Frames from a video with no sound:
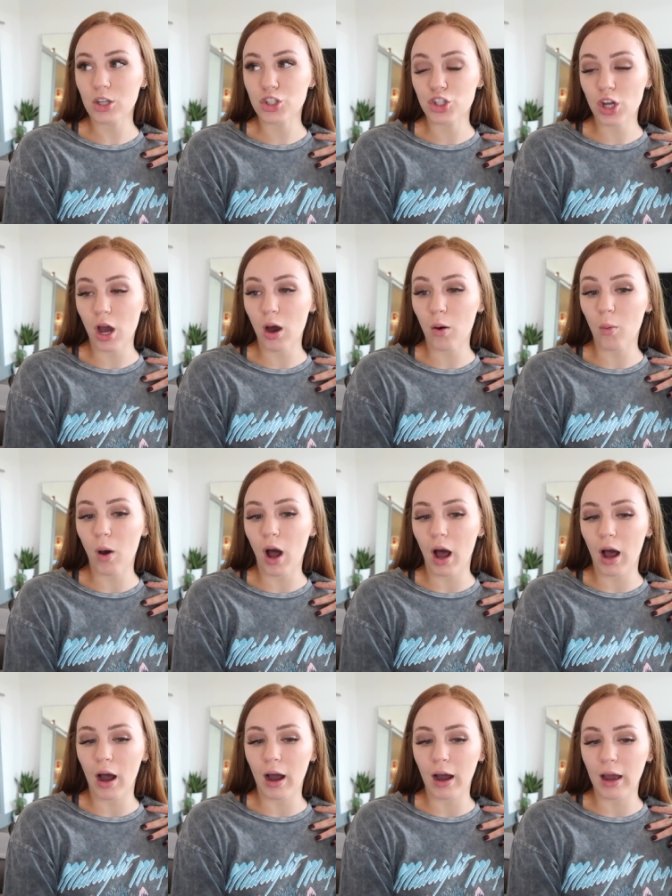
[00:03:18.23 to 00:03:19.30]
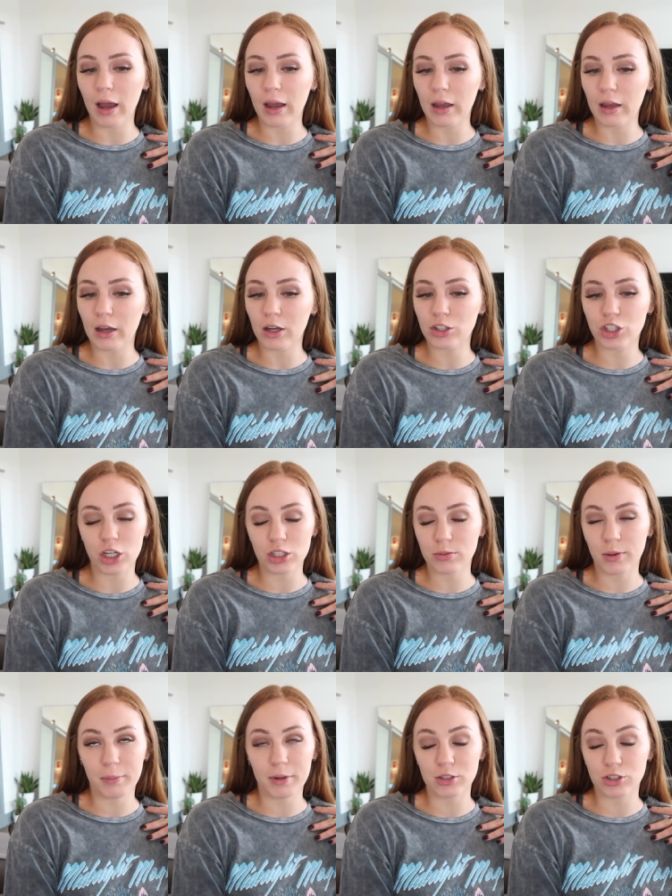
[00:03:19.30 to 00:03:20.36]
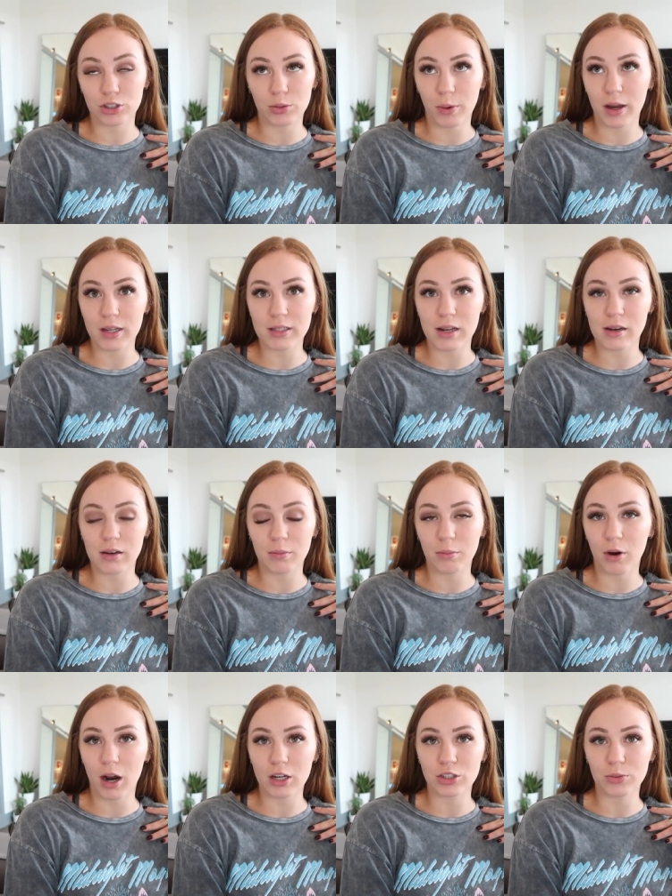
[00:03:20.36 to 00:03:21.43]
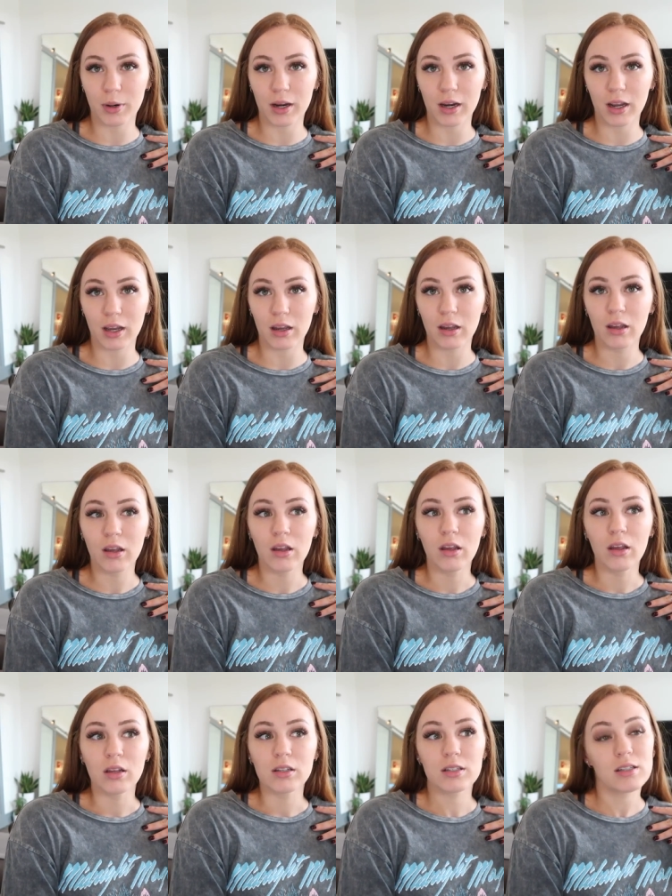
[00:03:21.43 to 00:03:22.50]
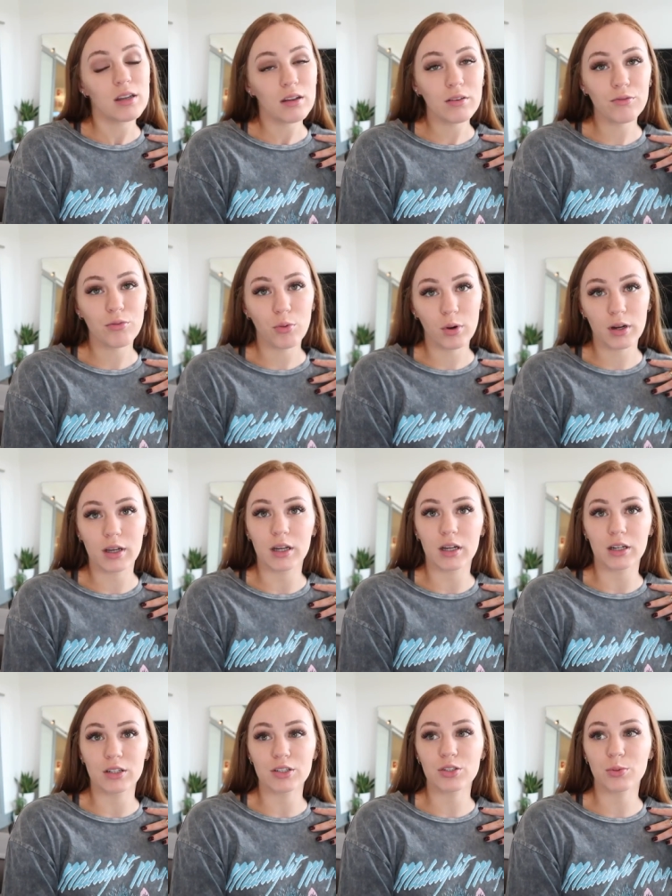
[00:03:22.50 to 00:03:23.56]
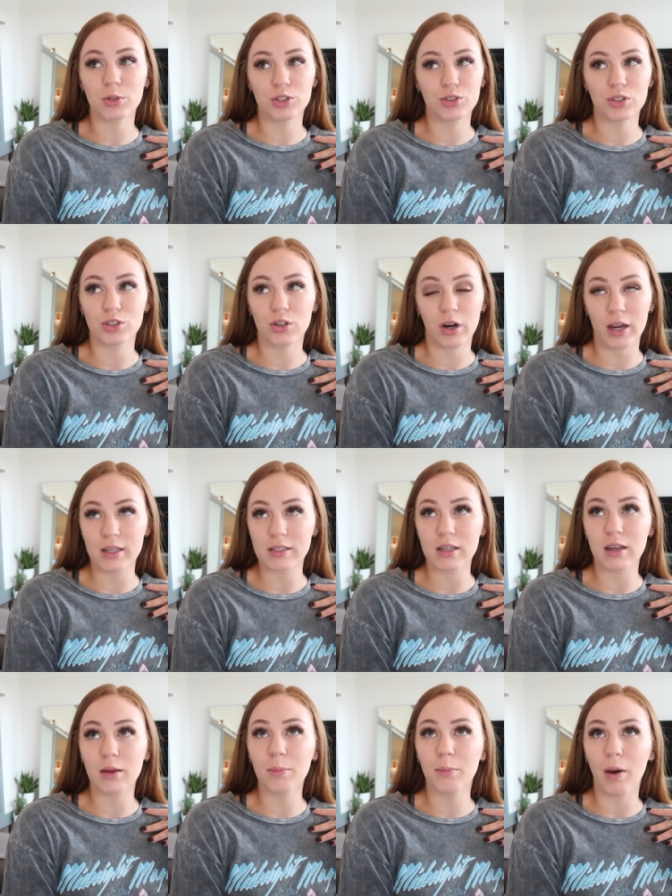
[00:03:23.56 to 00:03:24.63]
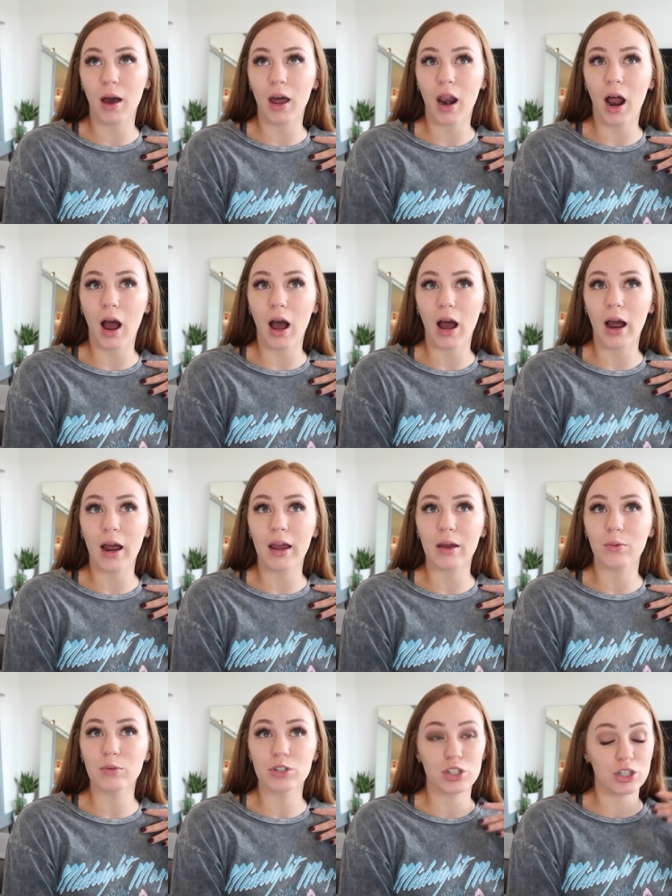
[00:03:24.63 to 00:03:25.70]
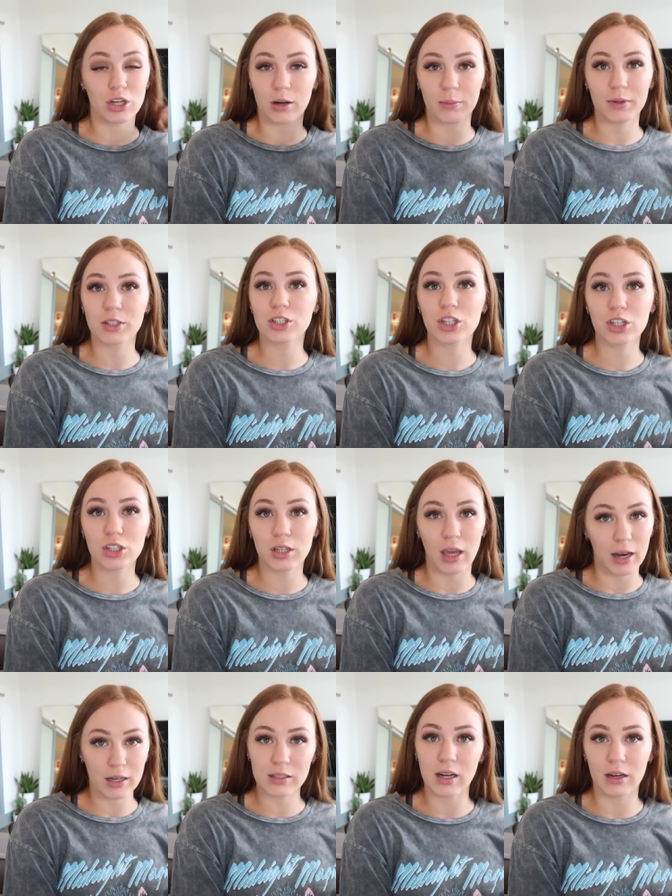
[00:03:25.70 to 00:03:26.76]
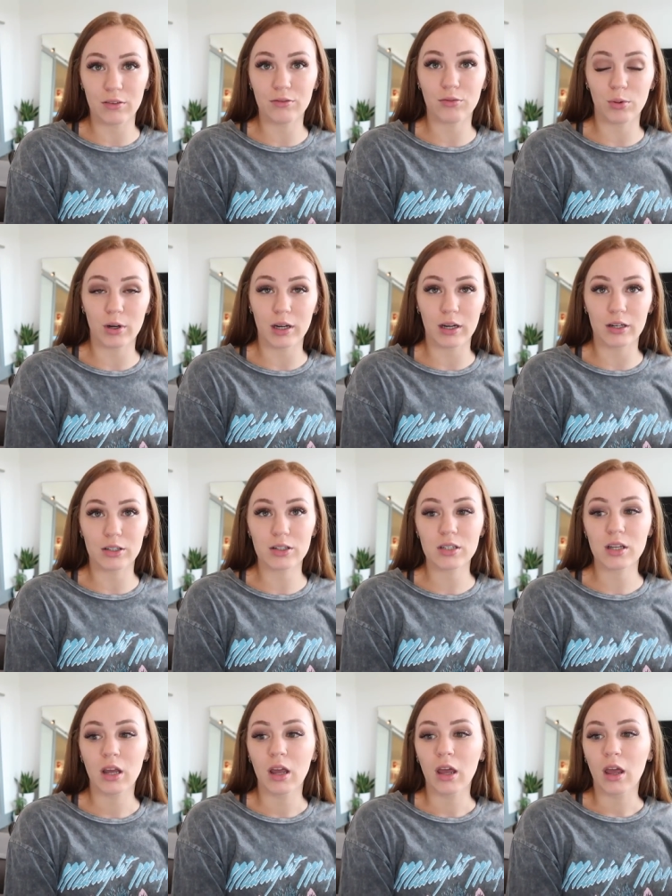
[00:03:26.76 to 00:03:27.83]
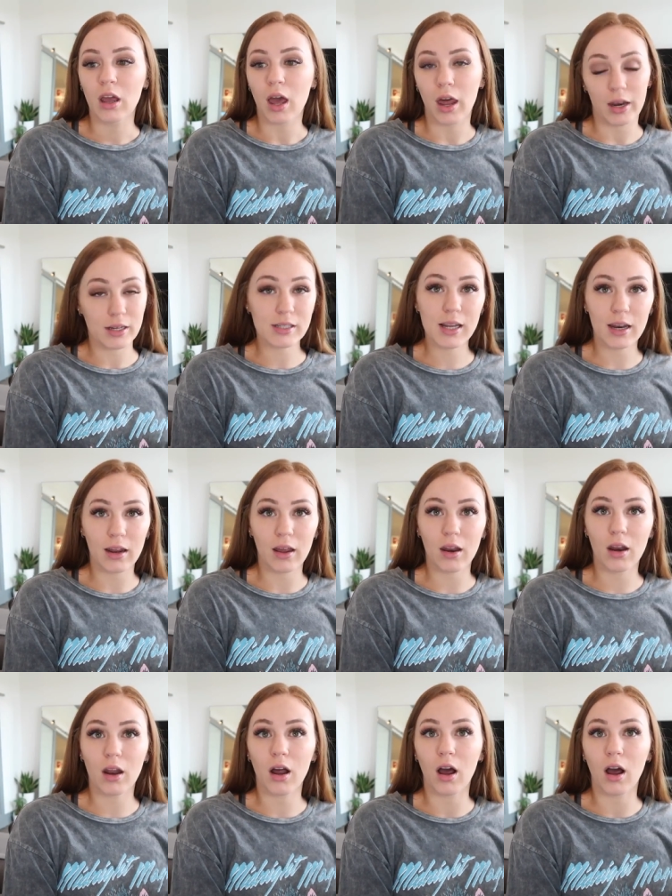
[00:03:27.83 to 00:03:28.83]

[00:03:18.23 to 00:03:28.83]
So I changed my major twice, ended up graduating still in 4 years, which is crazy, but I was determined to get it done in 4 years, and I did it.